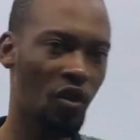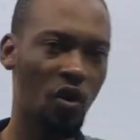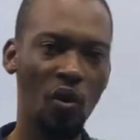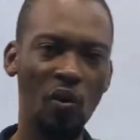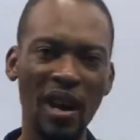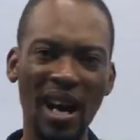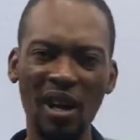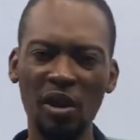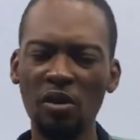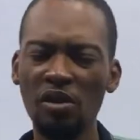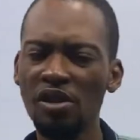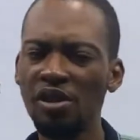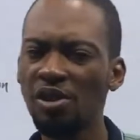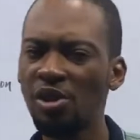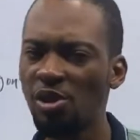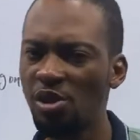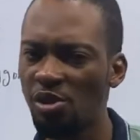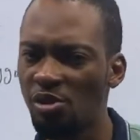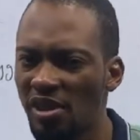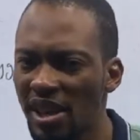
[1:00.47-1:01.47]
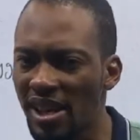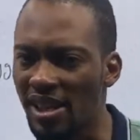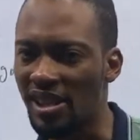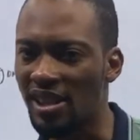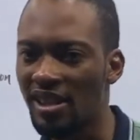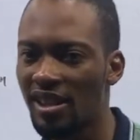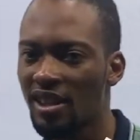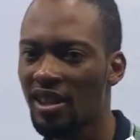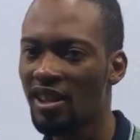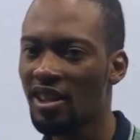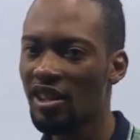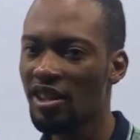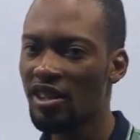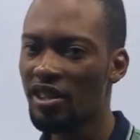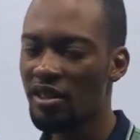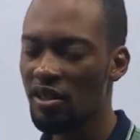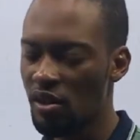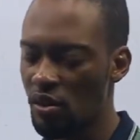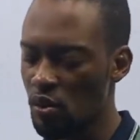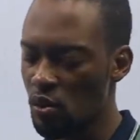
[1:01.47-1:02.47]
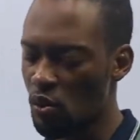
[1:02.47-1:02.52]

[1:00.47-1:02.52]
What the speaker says: We are going straight to